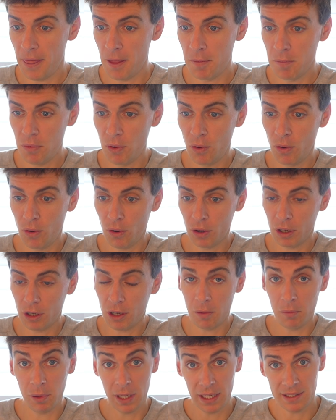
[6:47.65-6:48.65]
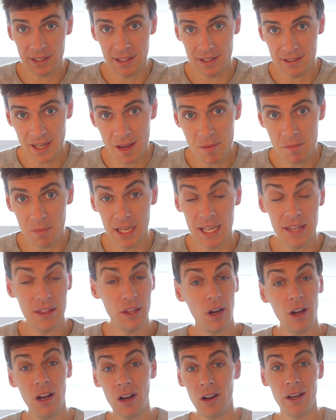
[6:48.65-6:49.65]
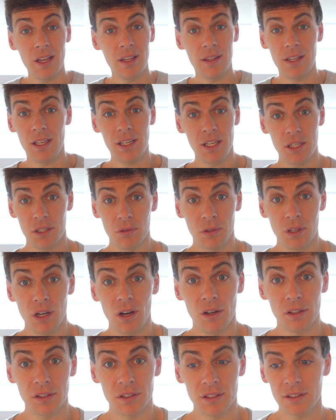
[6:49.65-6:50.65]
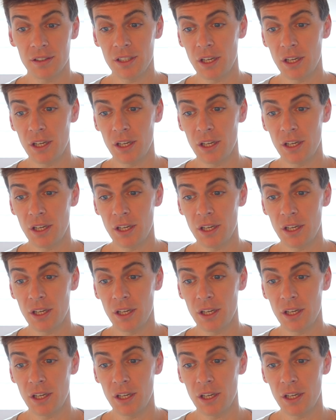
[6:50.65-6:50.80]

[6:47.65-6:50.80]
the more complex the assembly, the higher the initial cost.